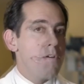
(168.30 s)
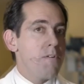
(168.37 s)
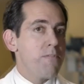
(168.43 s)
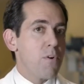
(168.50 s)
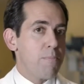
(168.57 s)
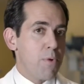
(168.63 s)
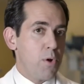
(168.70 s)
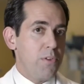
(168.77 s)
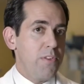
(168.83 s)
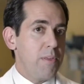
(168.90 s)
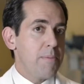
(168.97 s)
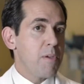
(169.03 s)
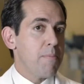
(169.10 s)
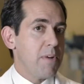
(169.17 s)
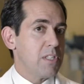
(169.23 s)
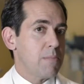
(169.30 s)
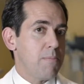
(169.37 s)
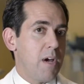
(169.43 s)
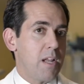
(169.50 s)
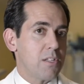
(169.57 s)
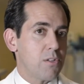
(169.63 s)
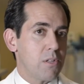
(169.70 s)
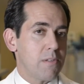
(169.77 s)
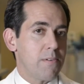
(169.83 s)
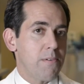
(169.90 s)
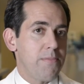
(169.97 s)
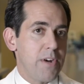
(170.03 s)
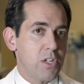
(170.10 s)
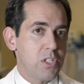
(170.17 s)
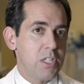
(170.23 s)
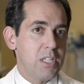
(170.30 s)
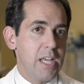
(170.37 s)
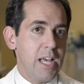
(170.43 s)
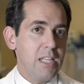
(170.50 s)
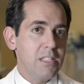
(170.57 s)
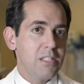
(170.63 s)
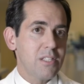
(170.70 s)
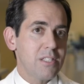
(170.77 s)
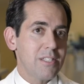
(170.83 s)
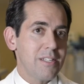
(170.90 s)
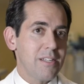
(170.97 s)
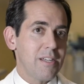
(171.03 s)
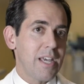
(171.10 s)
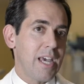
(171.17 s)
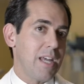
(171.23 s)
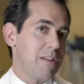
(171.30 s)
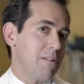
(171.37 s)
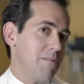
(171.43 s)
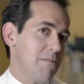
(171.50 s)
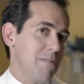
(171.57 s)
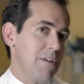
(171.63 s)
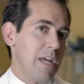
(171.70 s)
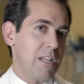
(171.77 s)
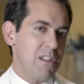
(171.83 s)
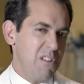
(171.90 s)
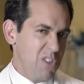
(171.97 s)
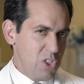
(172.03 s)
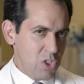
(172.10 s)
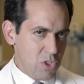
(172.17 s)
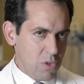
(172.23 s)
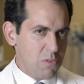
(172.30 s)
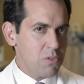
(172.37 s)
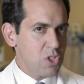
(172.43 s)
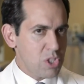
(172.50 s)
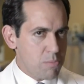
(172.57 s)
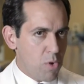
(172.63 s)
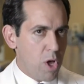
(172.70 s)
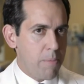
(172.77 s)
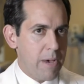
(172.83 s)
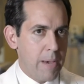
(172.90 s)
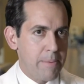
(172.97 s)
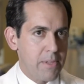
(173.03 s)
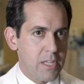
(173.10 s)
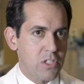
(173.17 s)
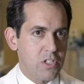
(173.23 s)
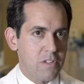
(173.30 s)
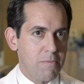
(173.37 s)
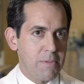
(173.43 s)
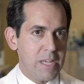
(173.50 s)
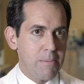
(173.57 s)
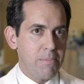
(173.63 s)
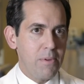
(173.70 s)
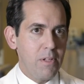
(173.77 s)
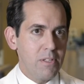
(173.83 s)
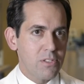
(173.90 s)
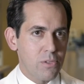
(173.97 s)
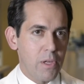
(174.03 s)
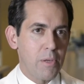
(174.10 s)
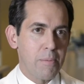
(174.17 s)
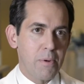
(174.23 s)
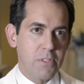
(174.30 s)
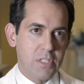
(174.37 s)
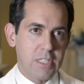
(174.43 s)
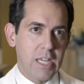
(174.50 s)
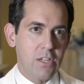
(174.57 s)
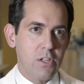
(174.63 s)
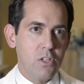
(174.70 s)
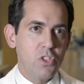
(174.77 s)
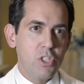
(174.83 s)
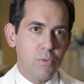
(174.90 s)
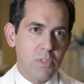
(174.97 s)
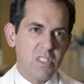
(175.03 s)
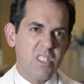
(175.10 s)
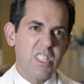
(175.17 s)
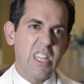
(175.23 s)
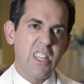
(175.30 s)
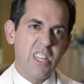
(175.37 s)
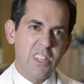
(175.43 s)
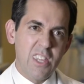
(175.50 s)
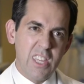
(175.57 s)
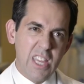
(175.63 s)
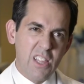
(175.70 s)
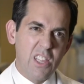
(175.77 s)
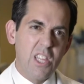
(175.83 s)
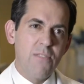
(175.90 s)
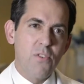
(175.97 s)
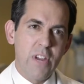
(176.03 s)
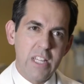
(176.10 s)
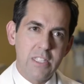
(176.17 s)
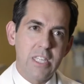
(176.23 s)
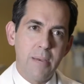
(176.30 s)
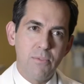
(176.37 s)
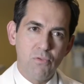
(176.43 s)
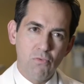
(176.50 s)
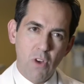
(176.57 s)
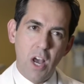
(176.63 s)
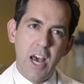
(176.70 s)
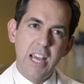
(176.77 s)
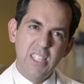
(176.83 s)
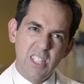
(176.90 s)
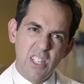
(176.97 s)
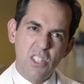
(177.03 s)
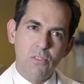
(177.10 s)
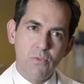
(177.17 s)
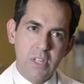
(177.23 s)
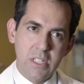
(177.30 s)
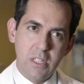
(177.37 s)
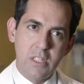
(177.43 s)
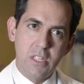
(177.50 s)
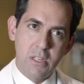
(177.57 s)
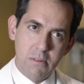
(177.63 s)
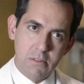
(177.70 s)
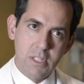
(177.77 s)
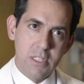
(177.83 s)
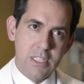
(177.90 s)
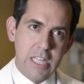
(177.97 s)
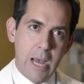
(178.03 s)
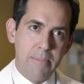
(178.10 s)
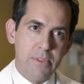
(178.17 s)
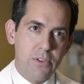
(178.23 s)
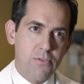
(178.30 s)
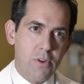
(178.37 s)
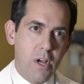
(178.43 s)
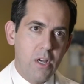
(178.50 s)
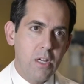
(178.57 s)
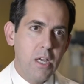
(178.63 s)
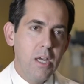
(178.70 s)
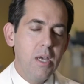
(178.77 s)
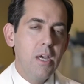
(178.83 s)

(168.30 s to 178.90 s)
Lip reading: For both of them, you must monitor liver function tests, and in a certain small population of people, a small percentage, you will see that the liver enzymes rise, and it's a reason to stop the drug.